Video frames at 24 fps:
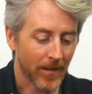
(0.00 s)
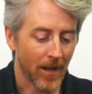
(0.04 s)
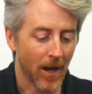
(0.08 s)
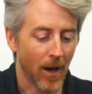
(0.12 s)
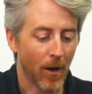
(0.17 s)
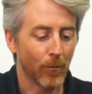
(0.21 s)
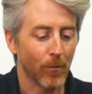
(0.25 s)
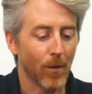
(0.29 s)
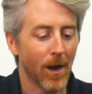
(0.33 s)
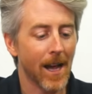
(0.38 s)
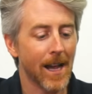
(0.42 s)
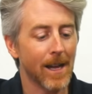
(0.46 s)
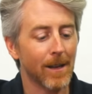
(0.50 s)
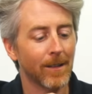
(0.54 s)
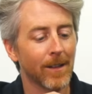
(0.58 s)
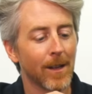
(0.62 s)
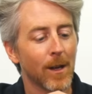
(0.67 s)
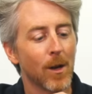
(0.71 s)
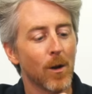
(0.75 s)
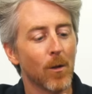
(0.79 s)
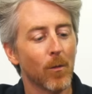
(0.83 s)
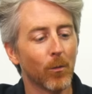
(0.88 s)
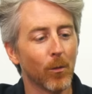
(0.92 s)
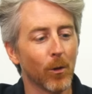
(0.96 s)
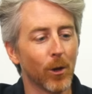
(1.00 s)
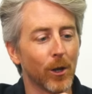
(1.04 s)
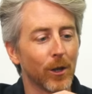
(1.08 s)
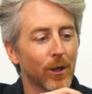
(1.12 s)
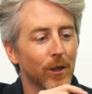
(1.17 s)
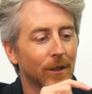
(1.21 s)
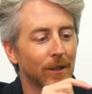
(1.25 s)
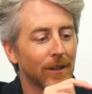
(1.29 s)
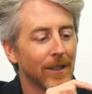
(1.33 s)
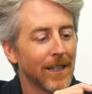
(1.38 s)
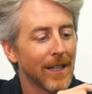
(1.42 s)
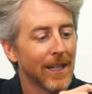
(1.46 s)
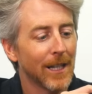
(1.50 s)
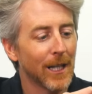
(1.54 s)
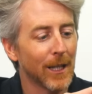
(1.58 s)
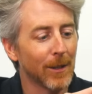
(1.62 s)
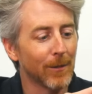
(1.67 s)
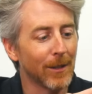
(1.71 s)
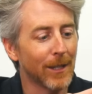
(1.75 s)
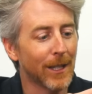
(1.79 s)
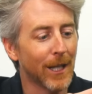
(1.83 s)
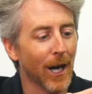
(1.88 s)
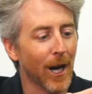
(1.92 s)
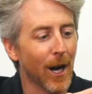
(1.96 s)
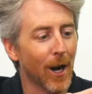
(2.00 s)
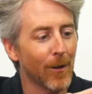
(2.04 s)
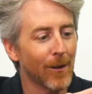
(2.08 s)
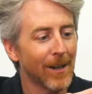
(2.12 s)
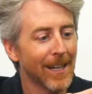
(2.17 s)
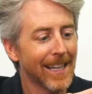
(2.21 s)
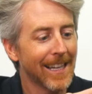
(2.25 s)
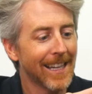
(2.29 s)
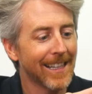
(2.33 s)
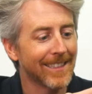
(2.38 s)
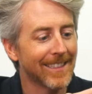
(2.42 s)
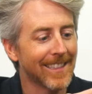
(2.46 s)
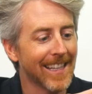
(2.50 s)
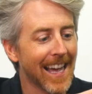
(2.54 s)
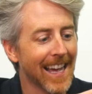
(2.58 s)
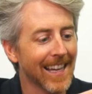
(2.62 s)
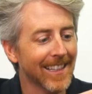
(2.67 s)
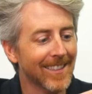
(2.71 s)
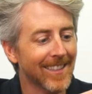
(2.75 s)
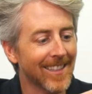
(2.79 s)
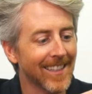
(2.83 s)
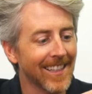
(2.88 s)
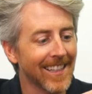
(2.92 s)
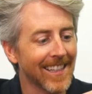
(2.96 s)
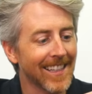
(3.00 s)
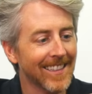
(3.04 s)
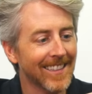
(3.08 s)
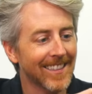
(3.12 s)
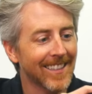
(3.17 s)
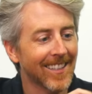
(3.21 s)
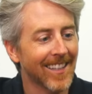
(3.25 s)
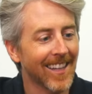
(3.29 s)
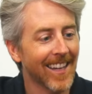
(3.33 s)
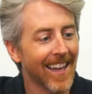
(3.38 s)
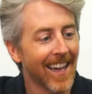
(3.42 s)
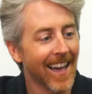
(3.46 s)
All right, Wordle, here we go. Is nasty it?